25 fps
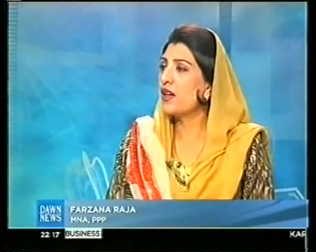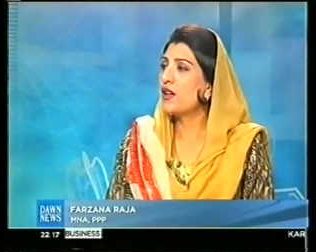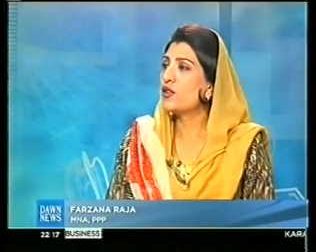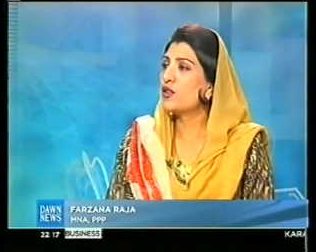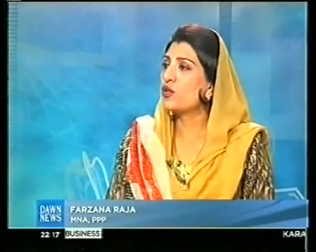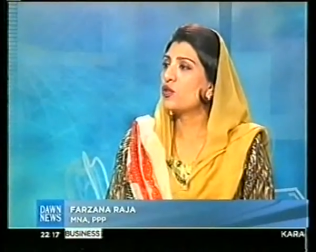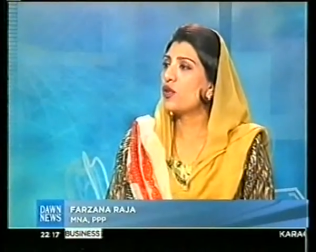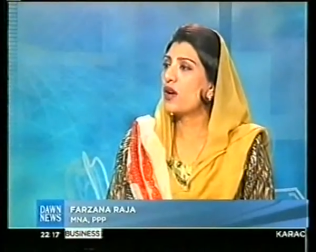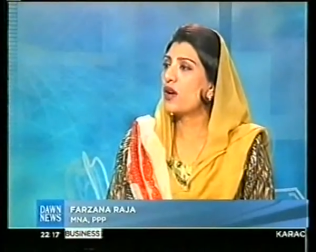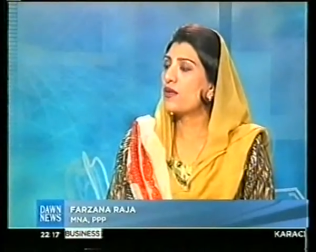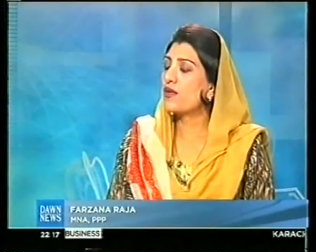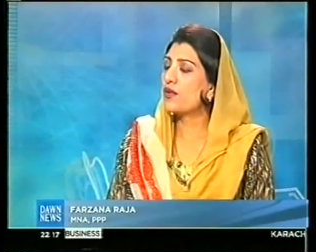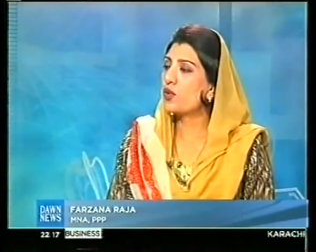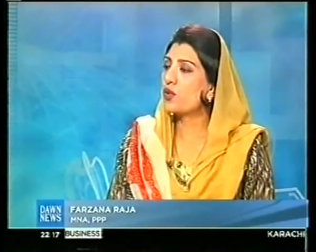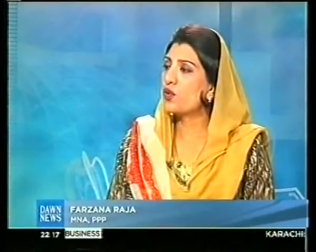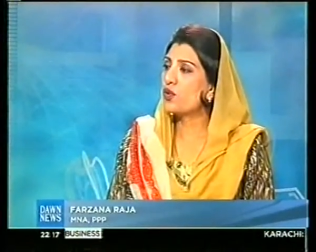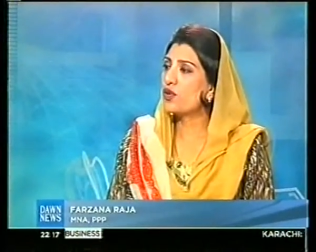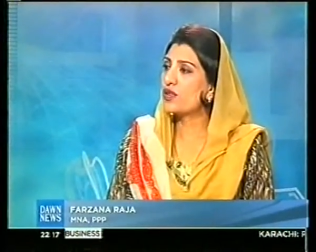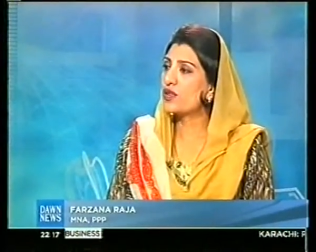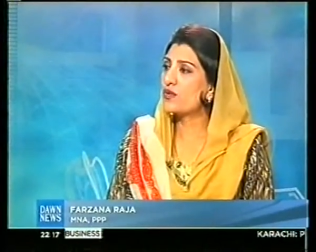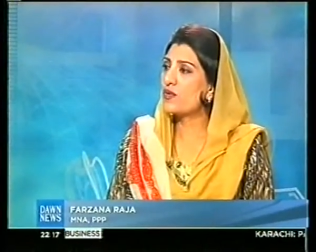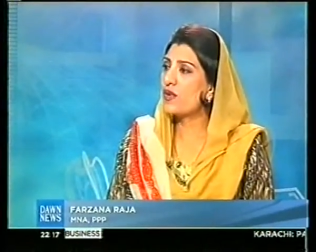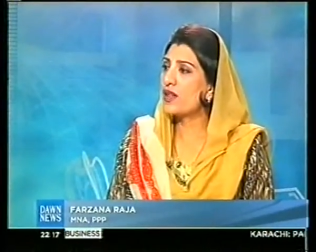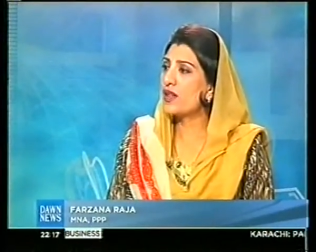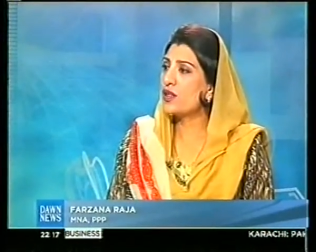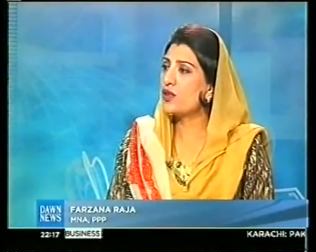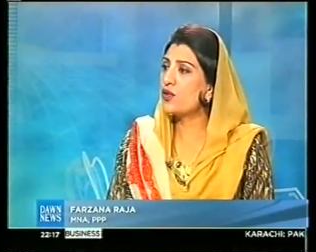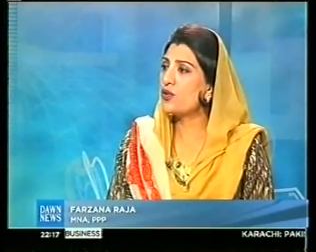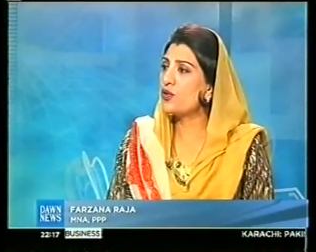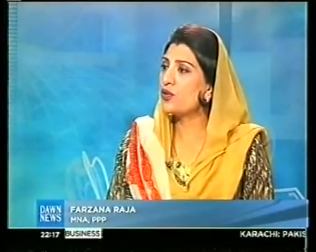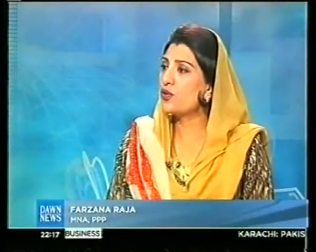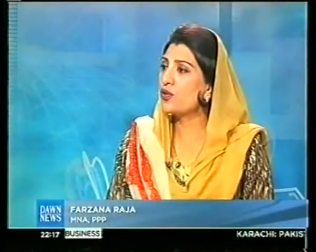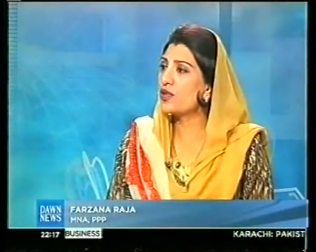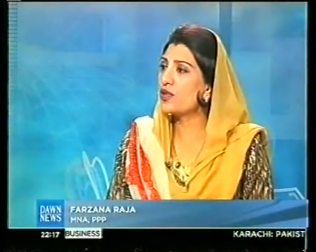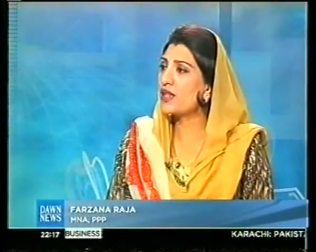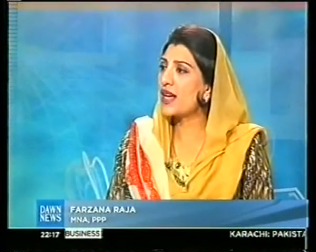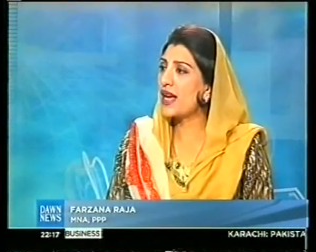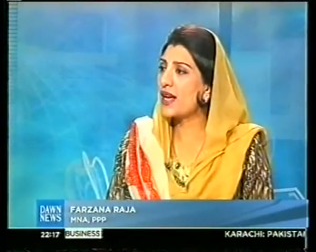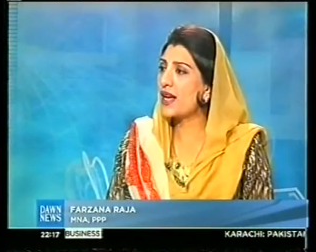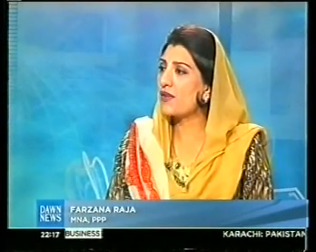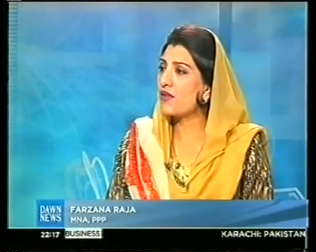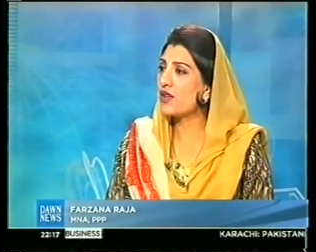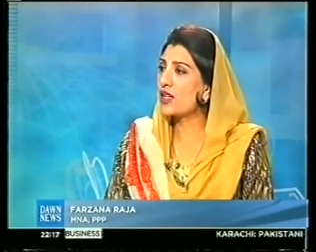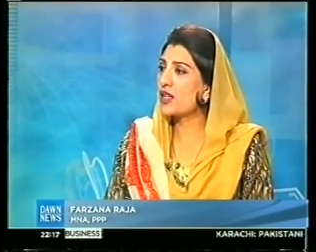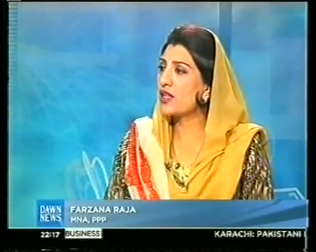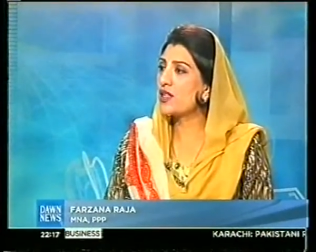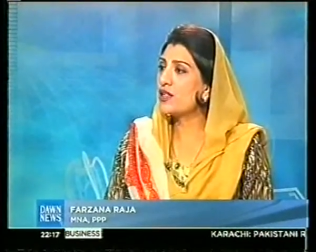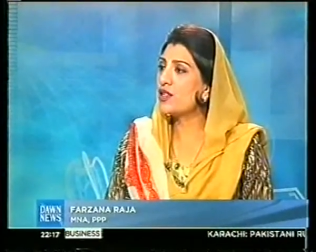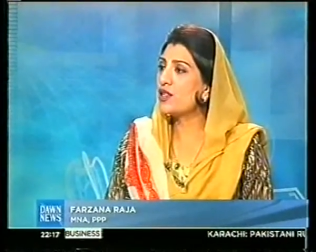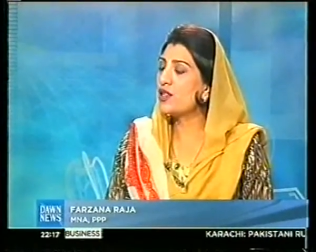So of course, when you don't have a
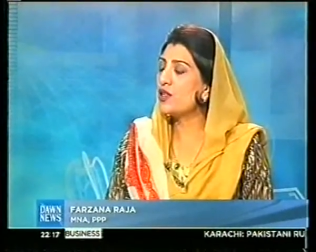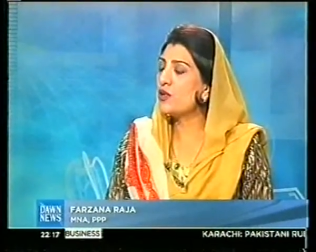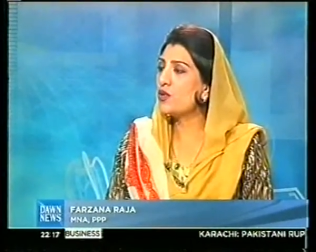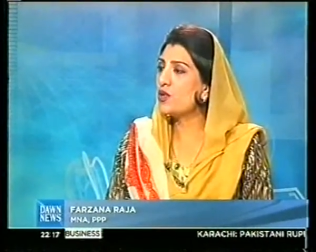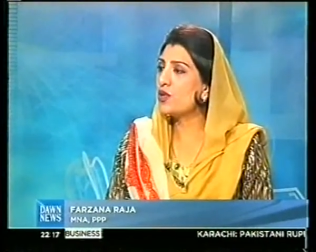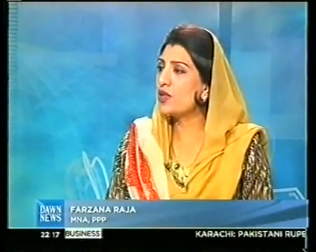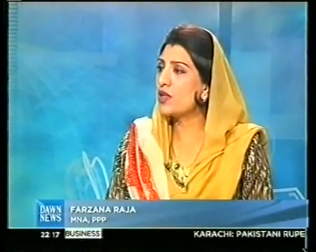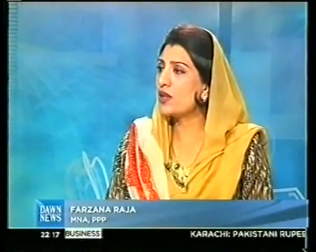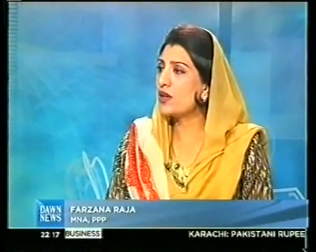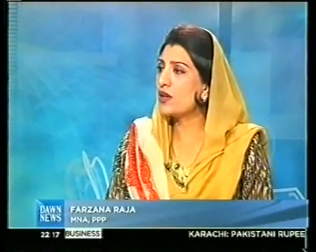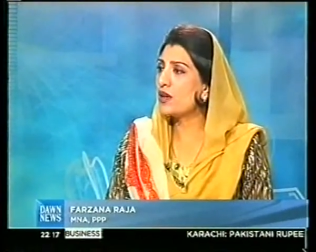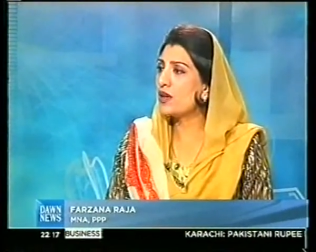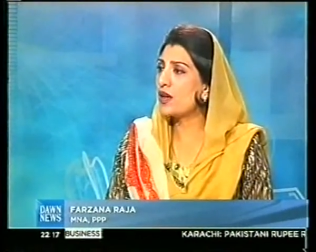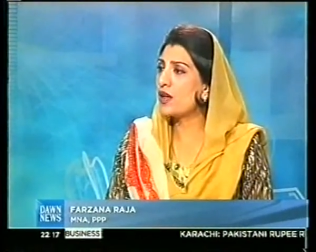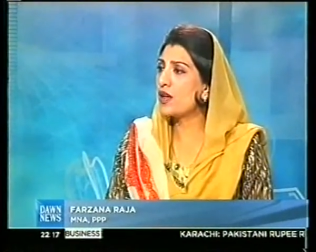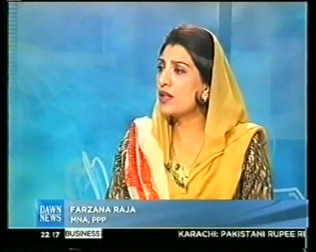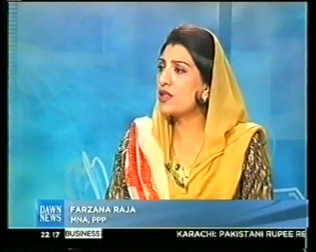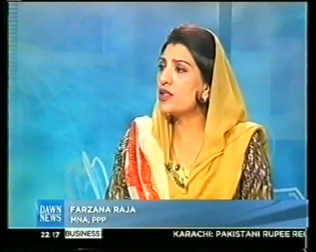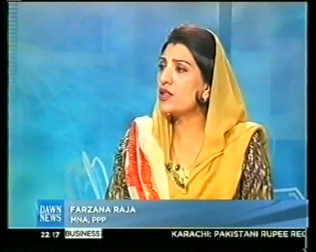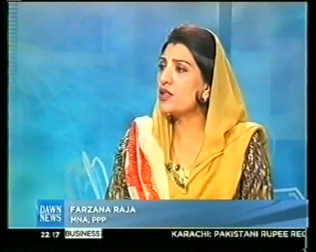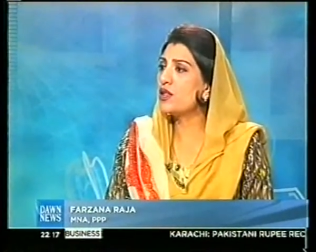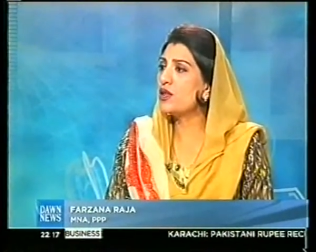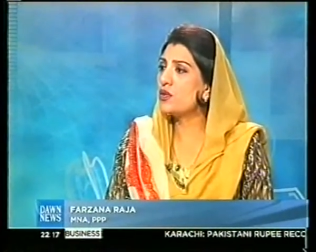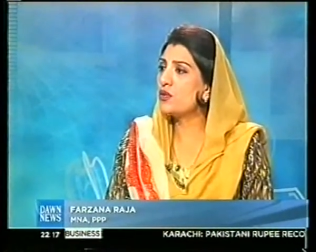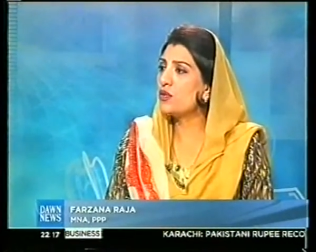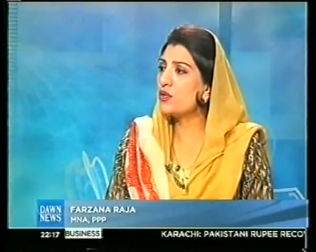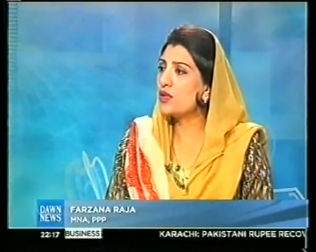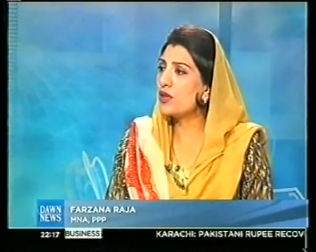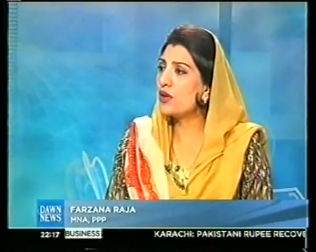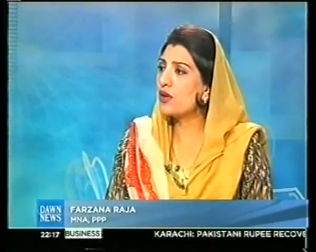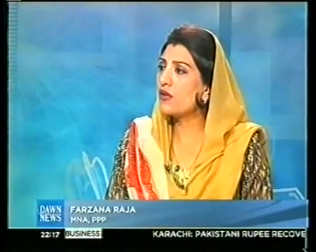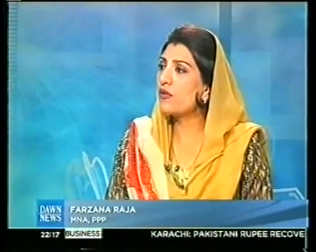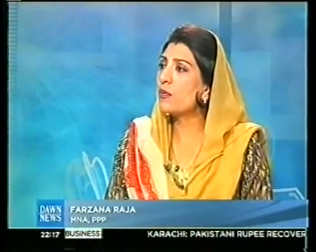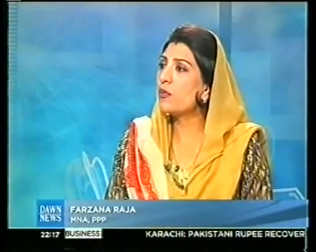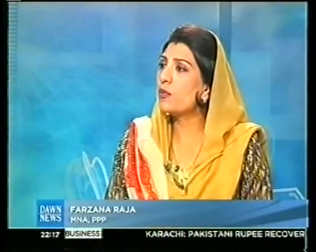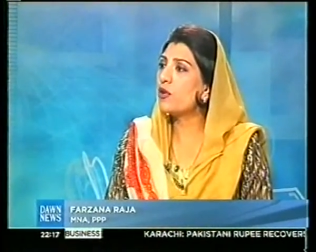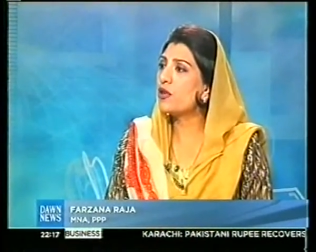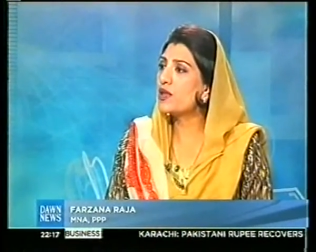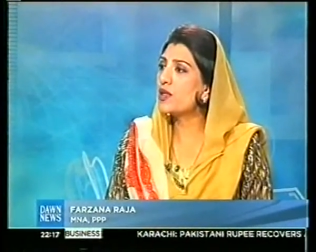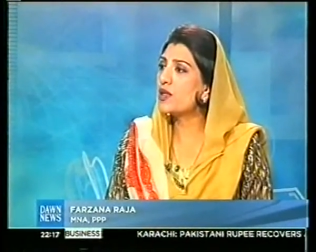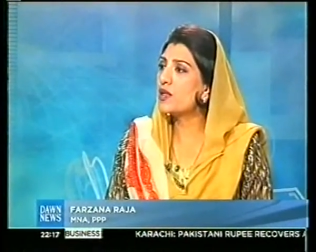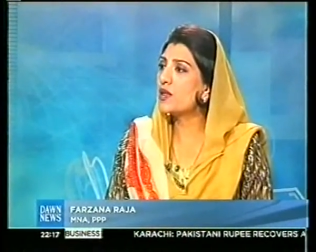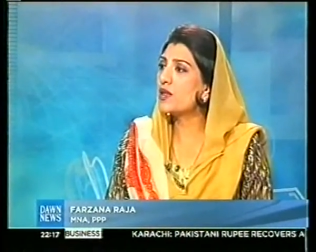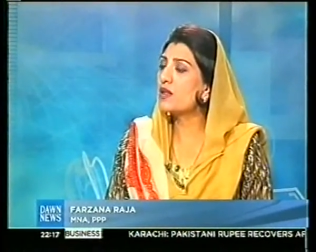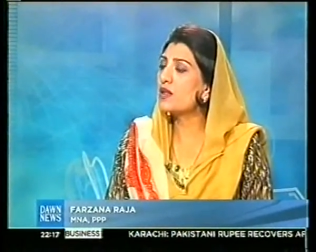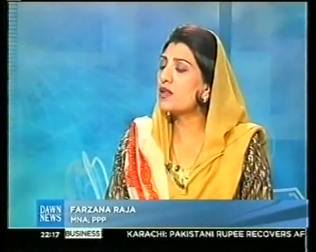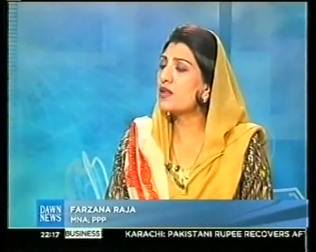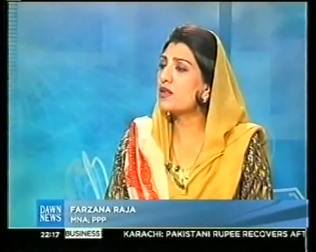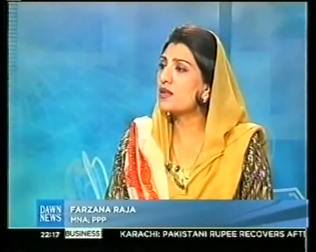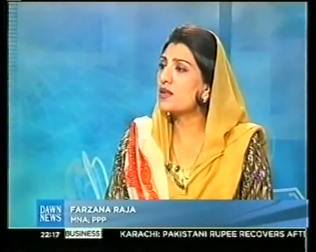continuity of
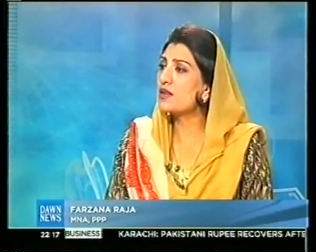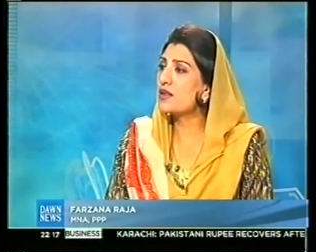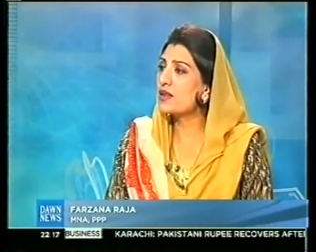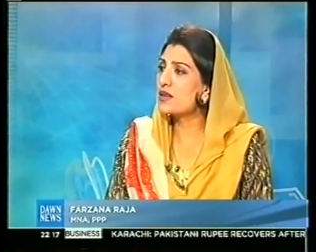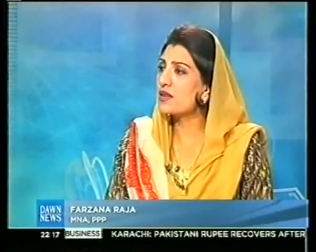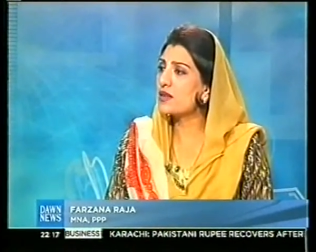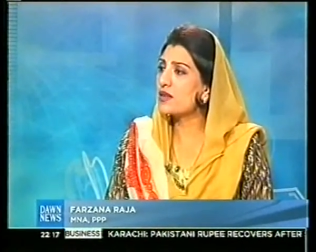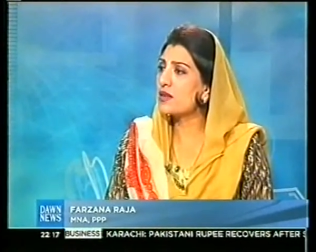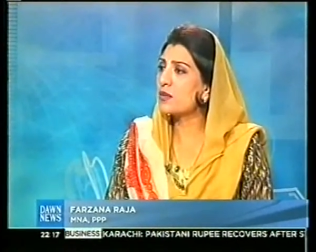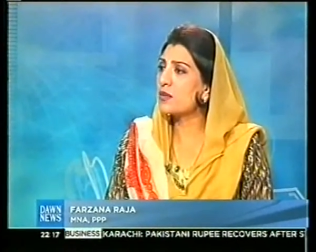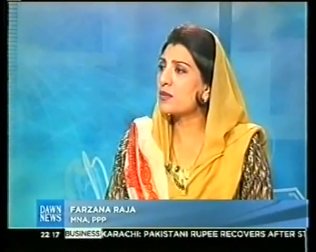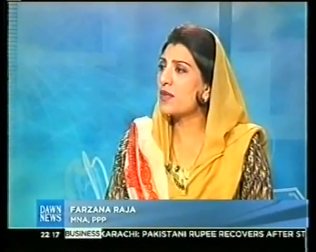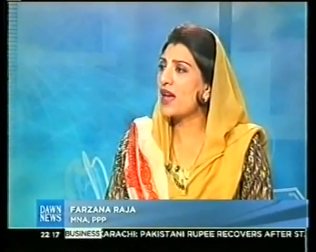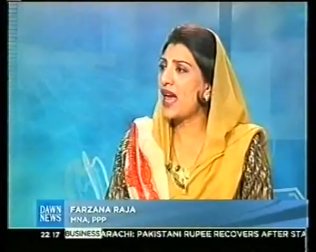political system,